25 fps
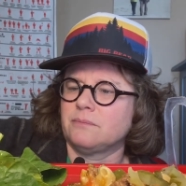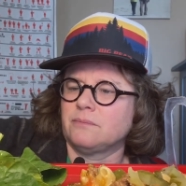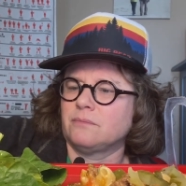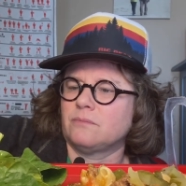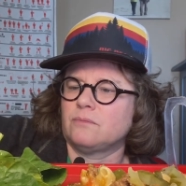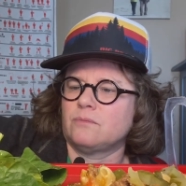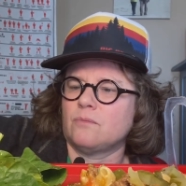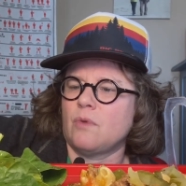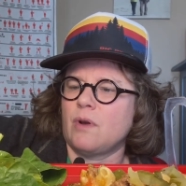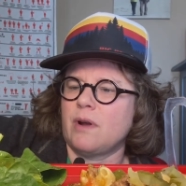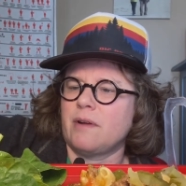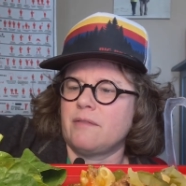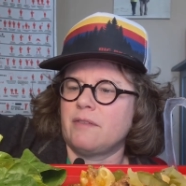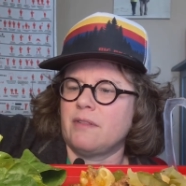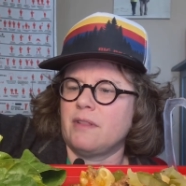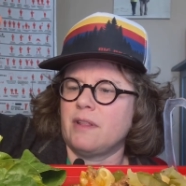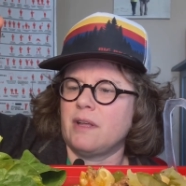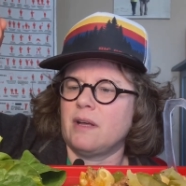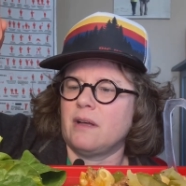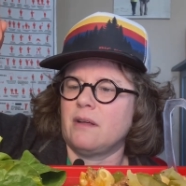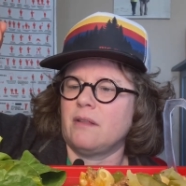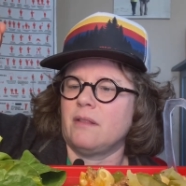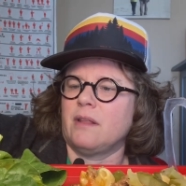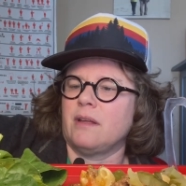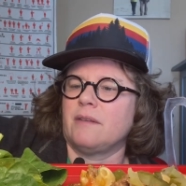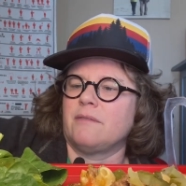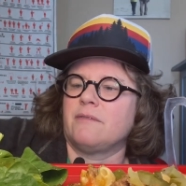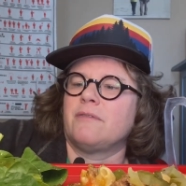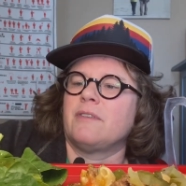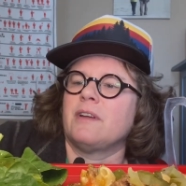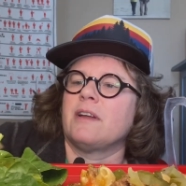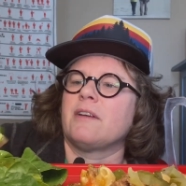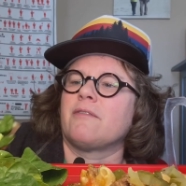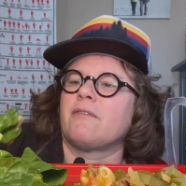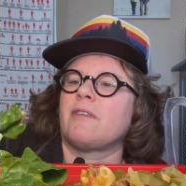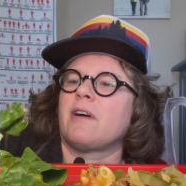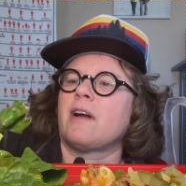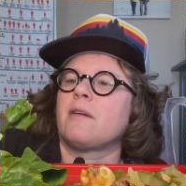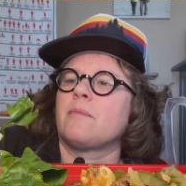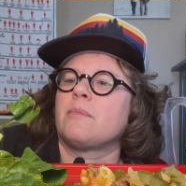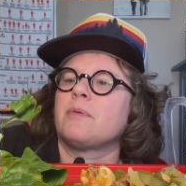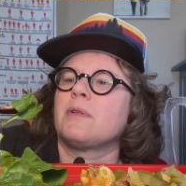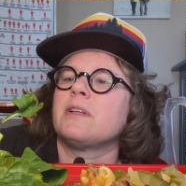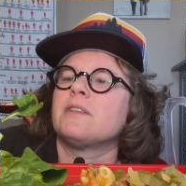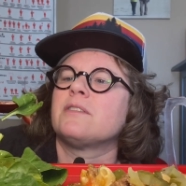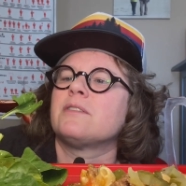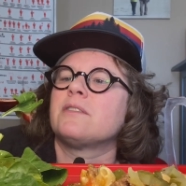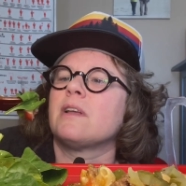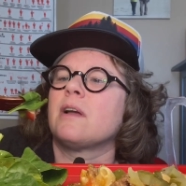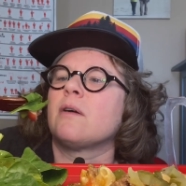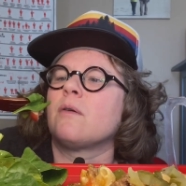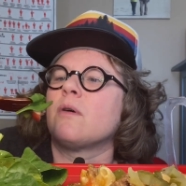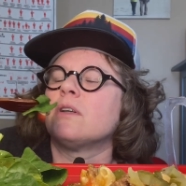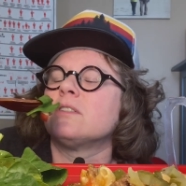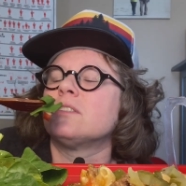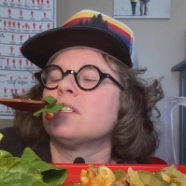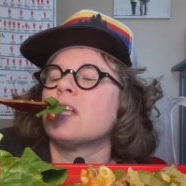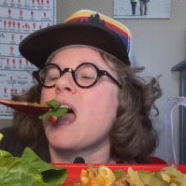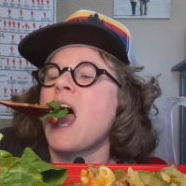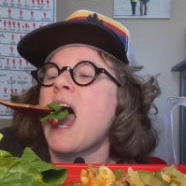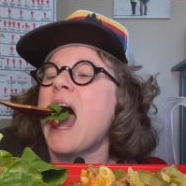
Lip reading: whatever the hell that fake fireplace thing was.